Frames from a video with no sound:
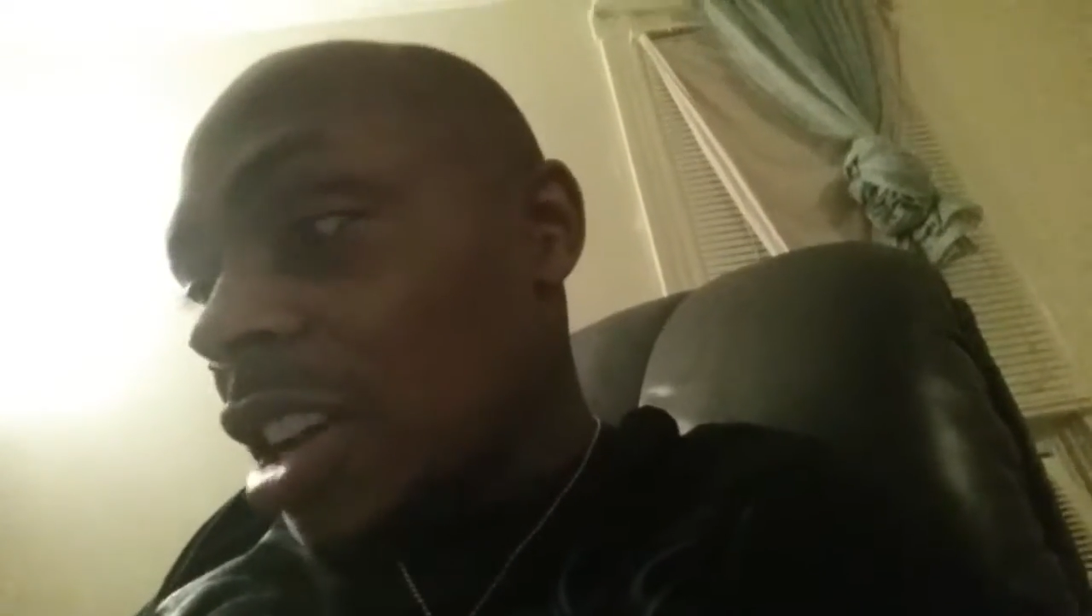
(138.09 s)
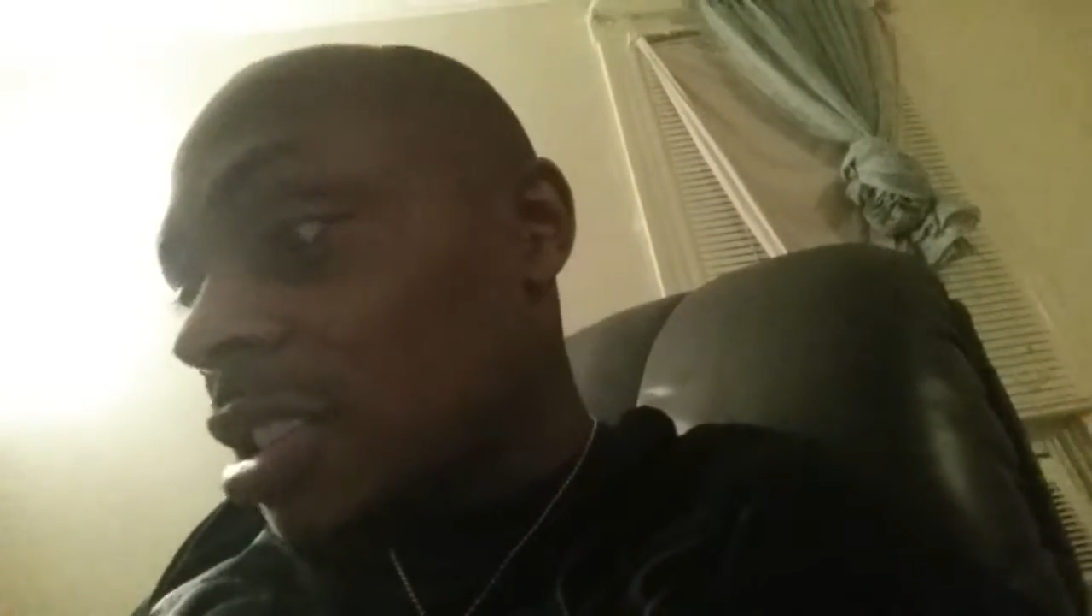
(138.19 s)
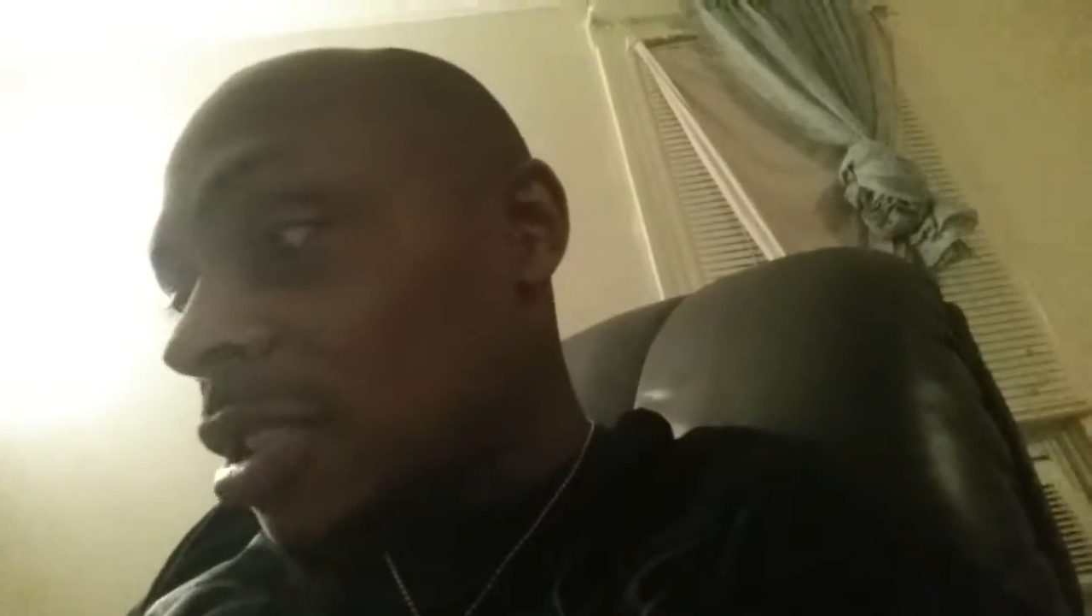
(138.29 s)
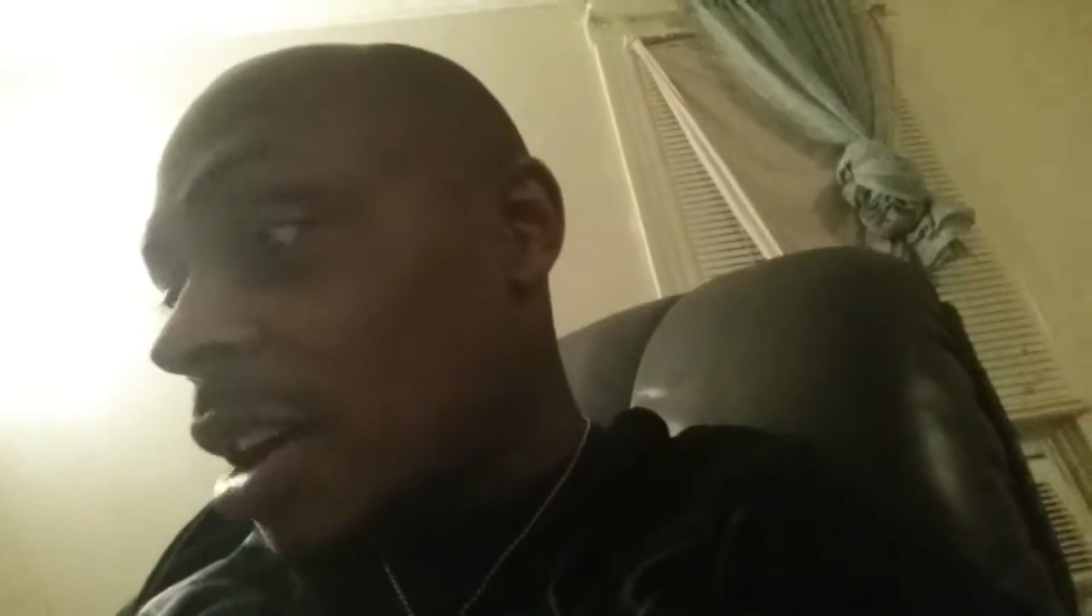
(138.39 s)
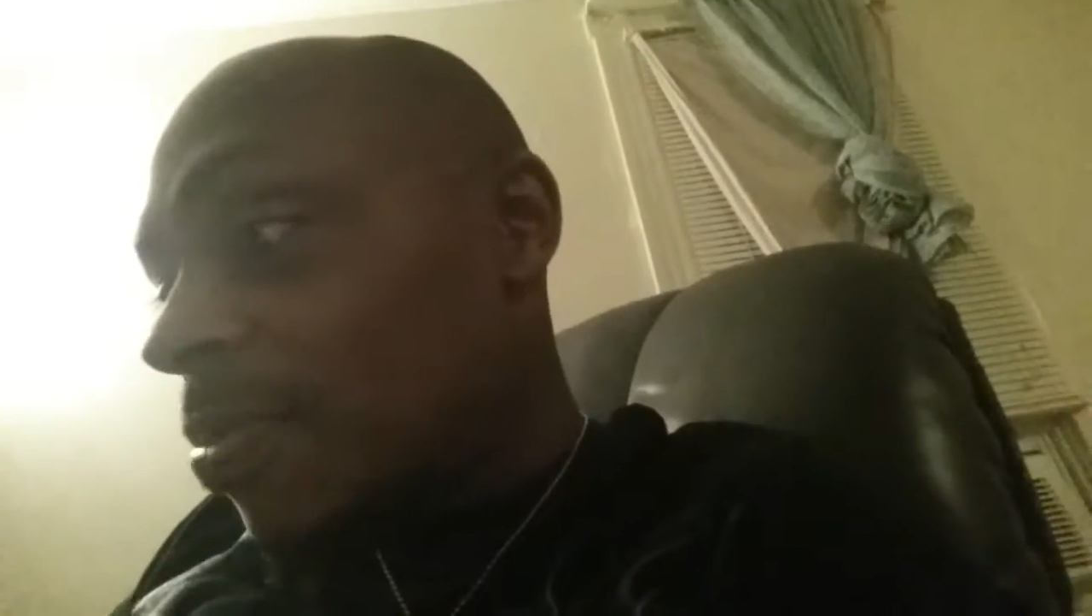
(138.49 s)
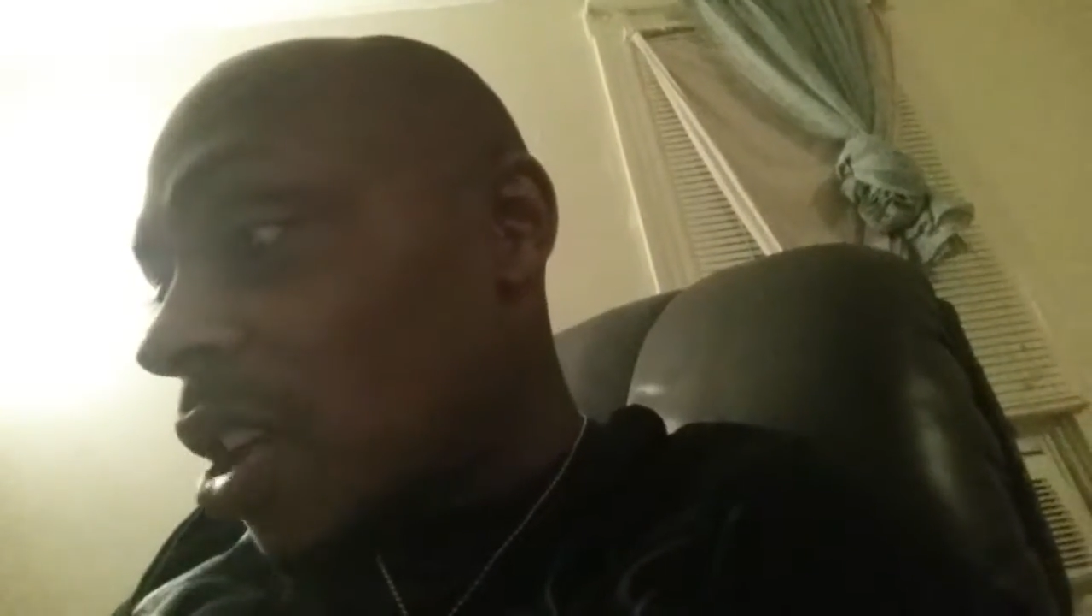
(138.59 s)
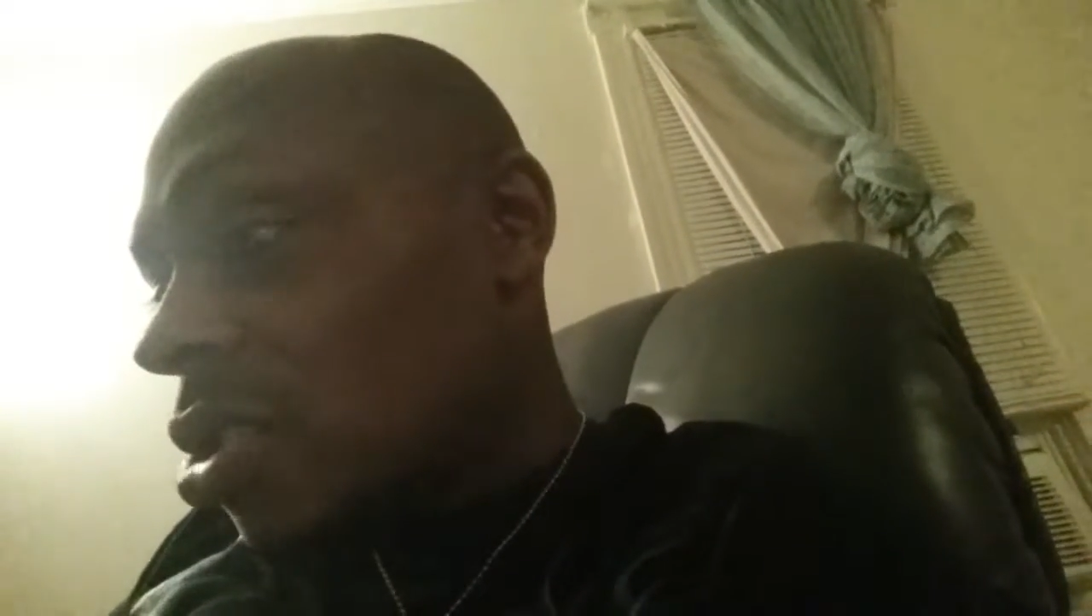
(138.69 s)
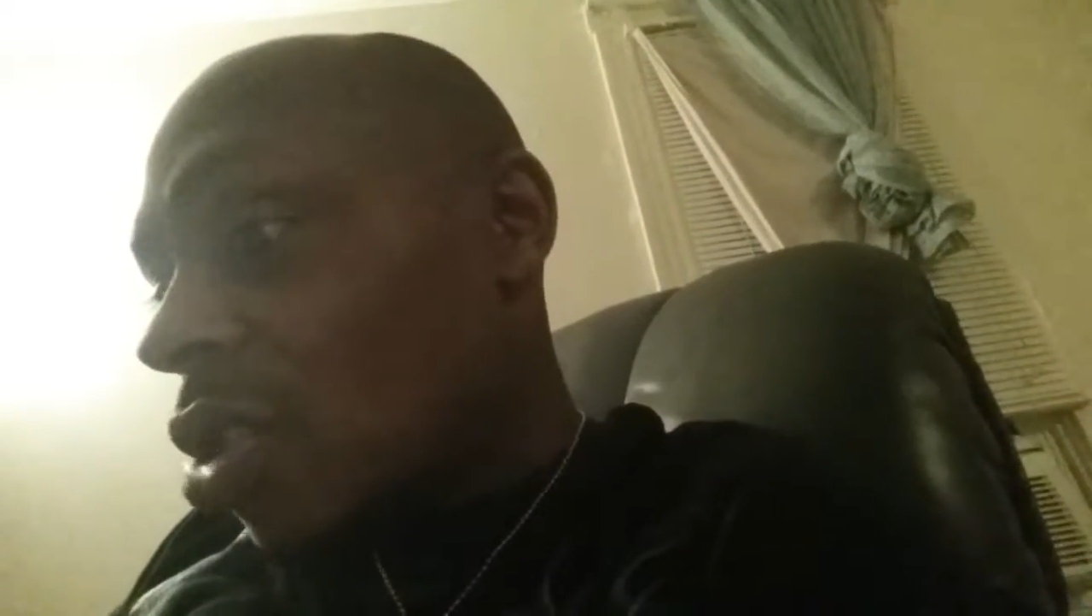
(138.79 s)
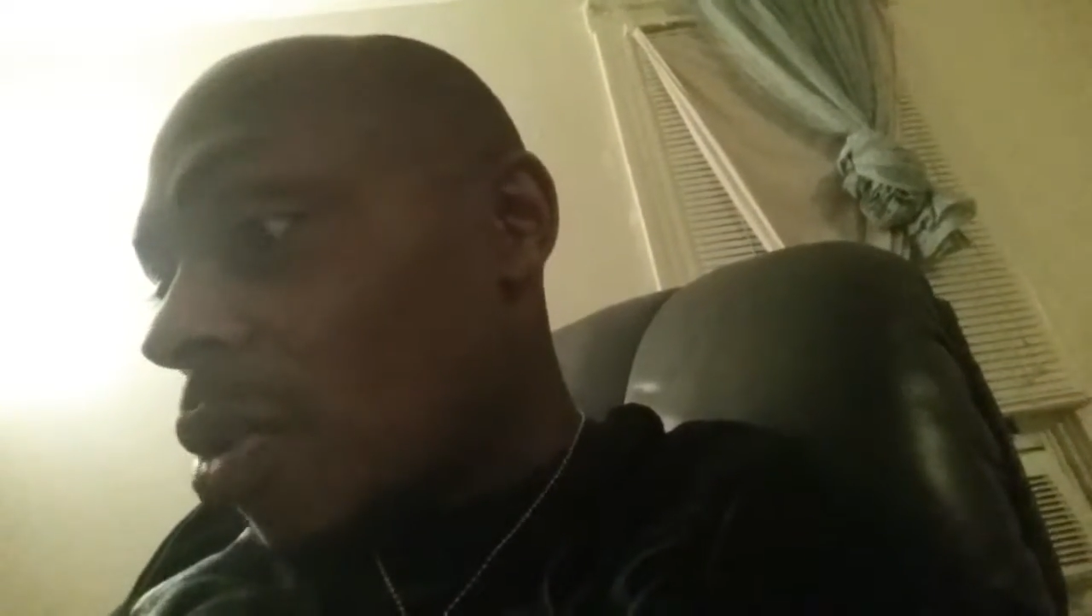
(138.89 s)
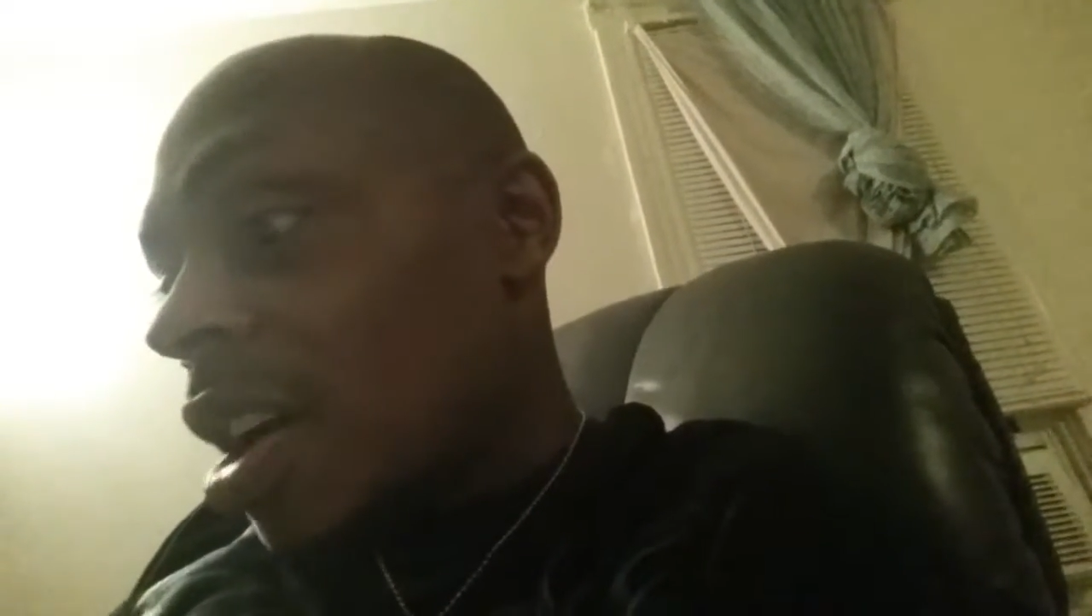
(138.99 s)

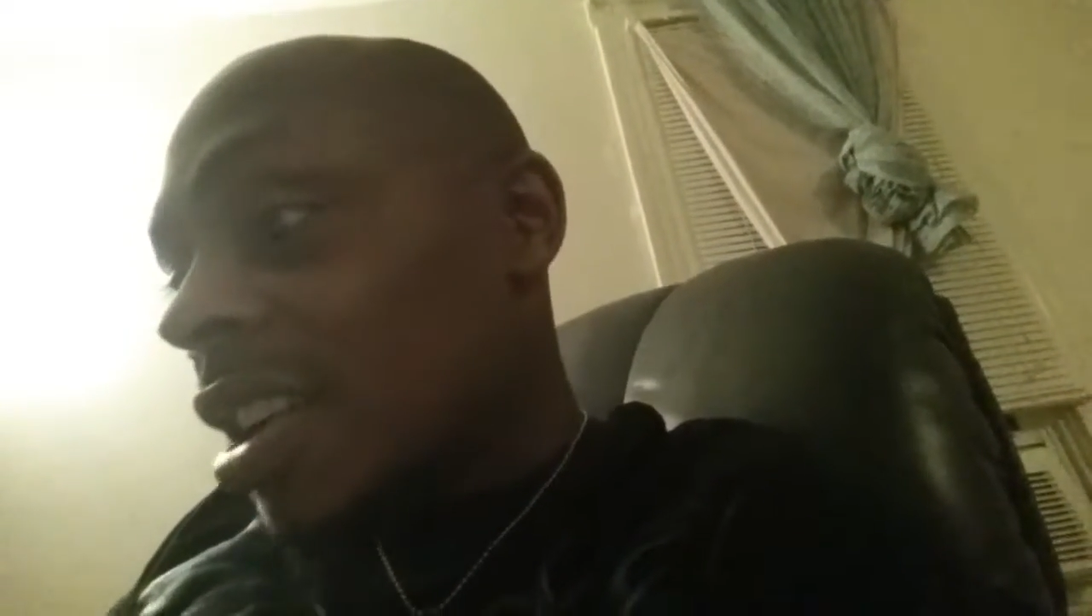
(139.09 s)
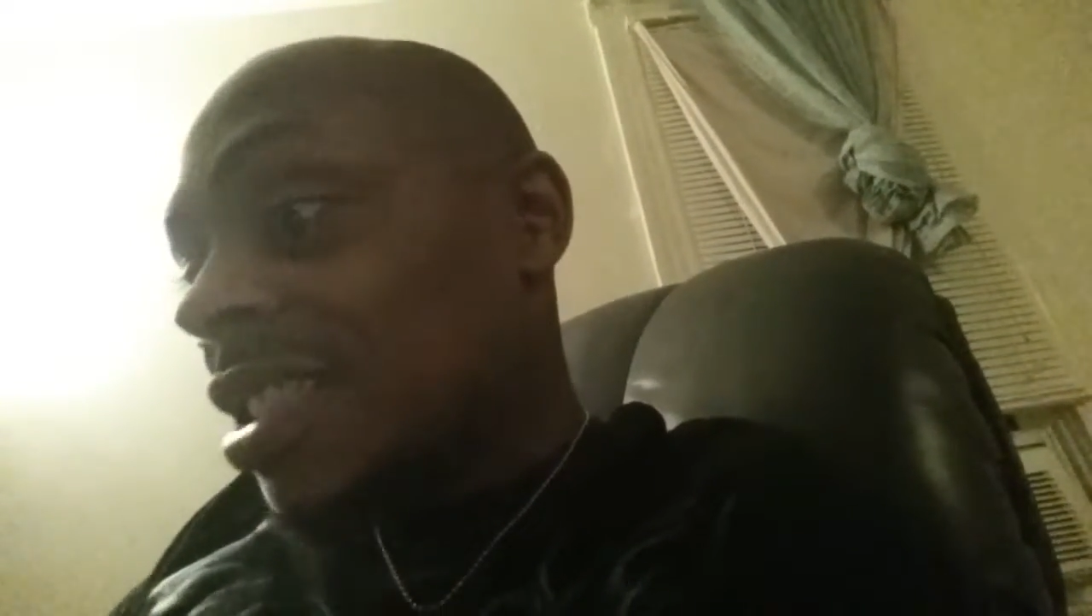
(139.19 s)
that